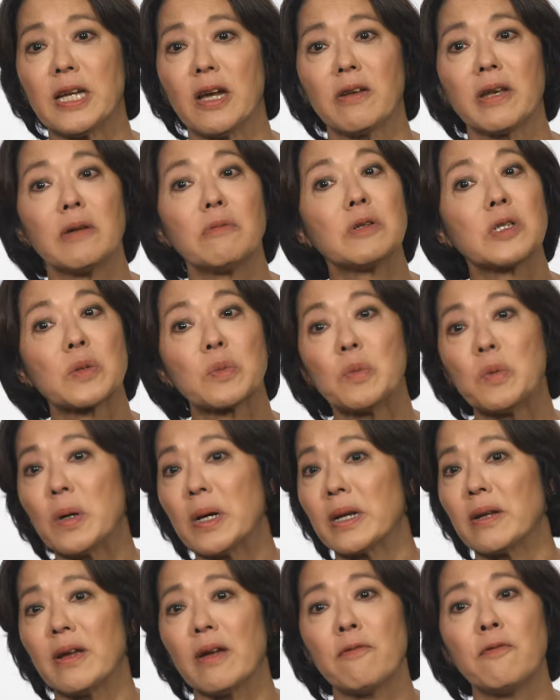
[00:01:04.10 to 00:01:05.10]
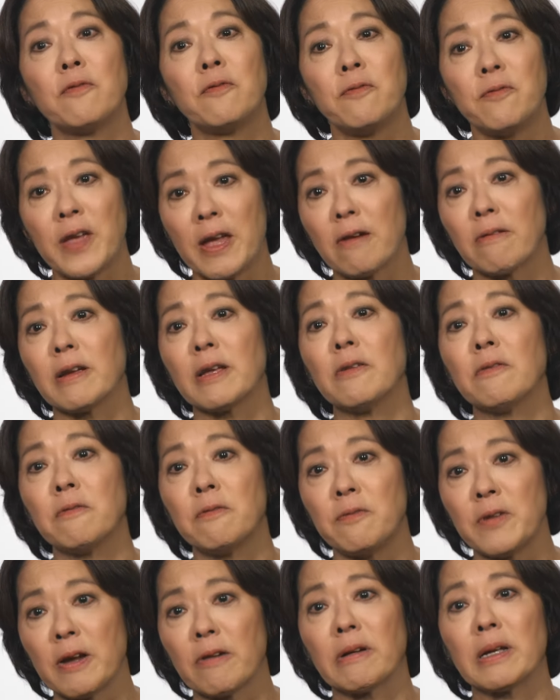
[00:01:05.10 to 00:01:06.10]
down. It was one a very,
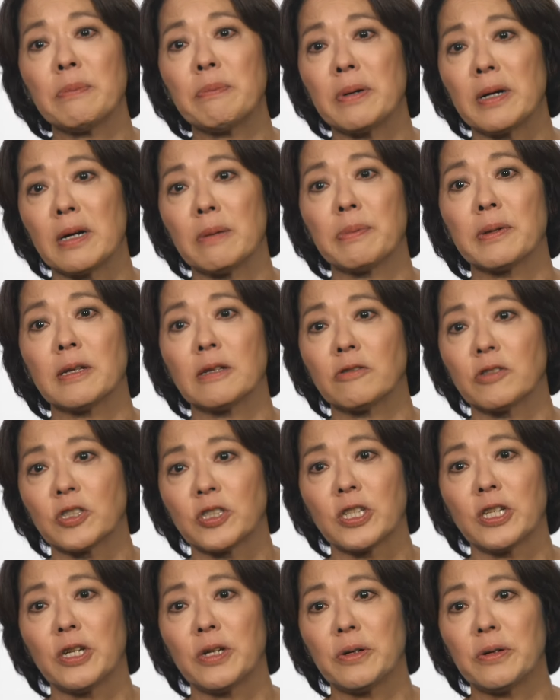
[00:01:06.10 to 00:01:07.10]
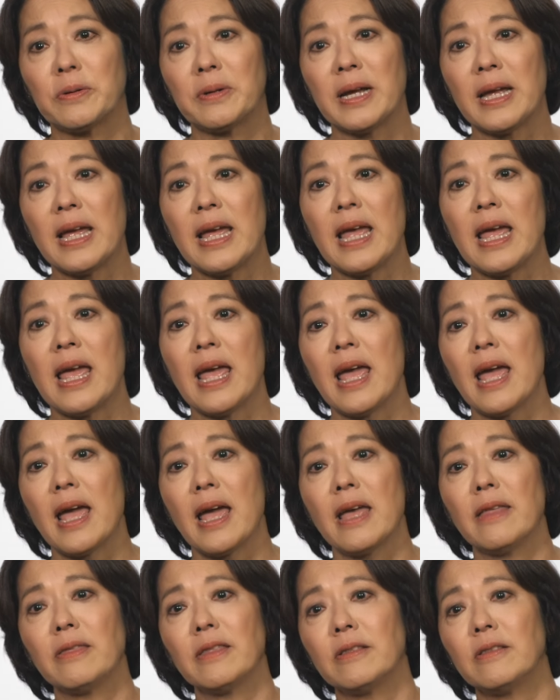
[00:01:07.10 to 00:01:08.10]
very popular show.
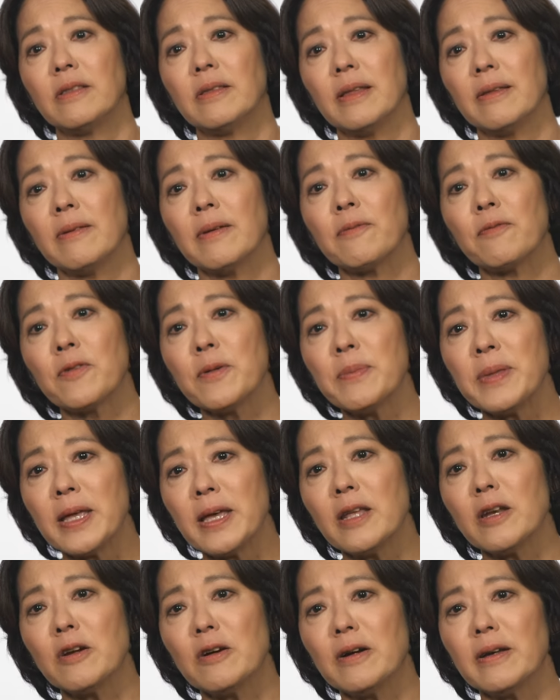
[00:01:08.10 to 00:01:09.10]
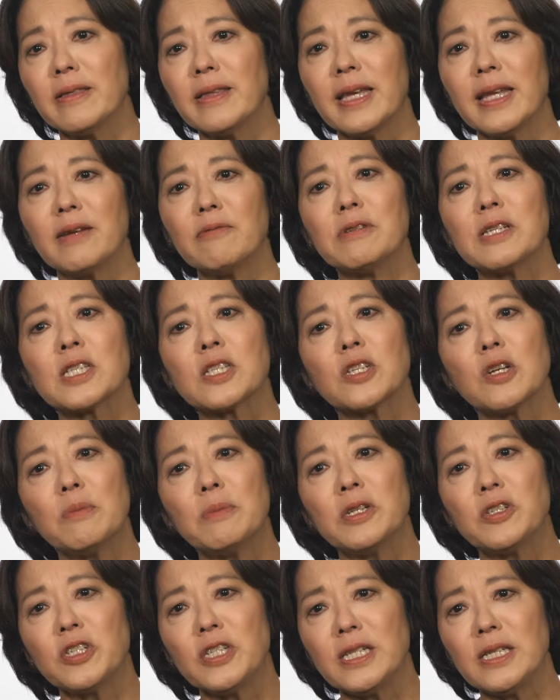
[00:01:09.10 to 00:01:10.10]
And from then on, then it was so
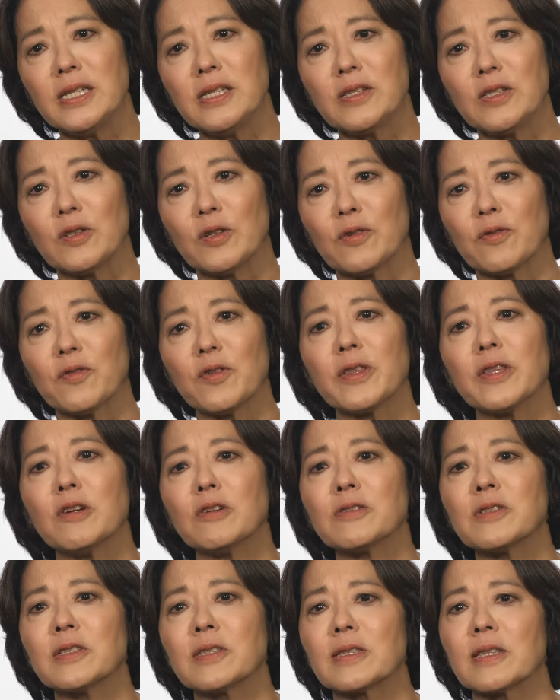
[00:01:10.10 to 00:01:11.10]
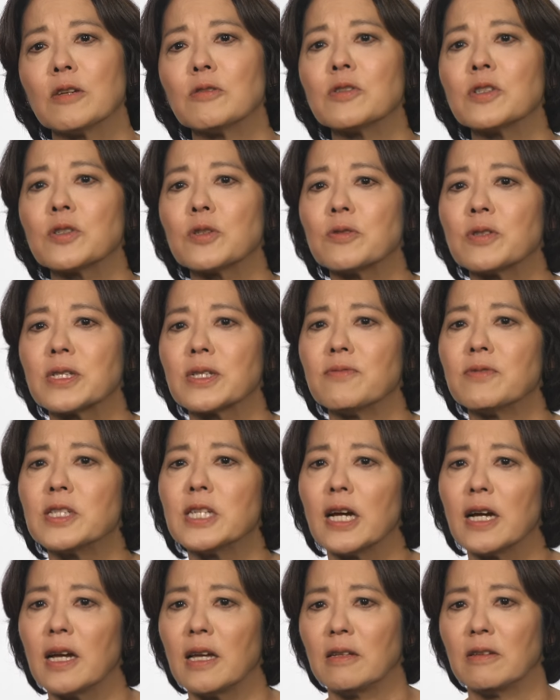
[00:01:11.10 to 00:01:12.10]
much easier for those, those sorts of
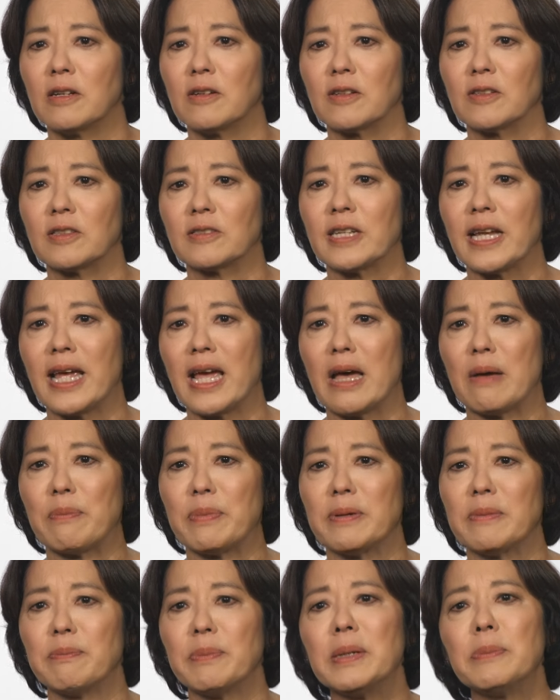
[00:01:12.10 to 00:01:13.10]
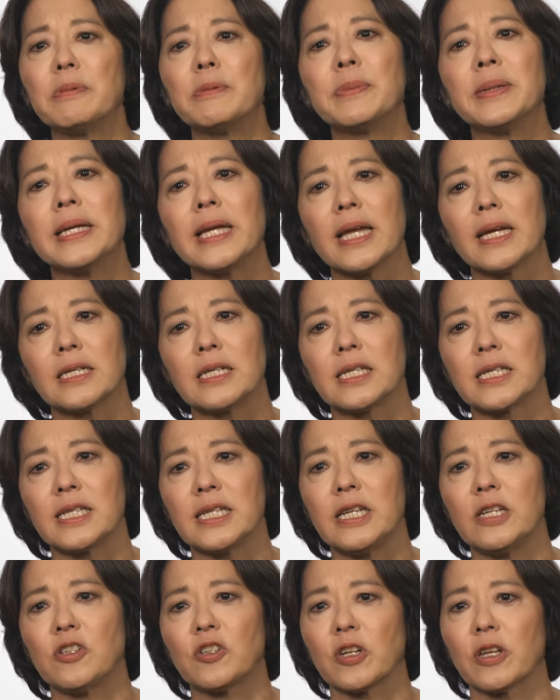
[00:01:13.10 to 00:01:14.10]
dialogues to happen. People began to
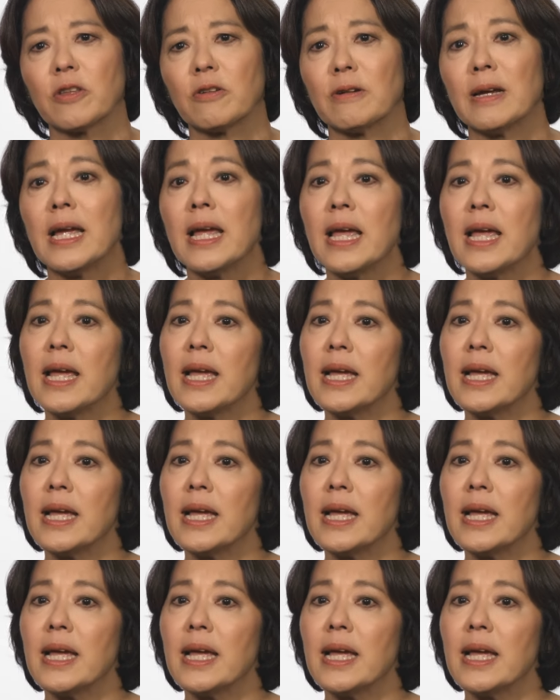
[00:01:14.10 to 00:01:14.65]
see each other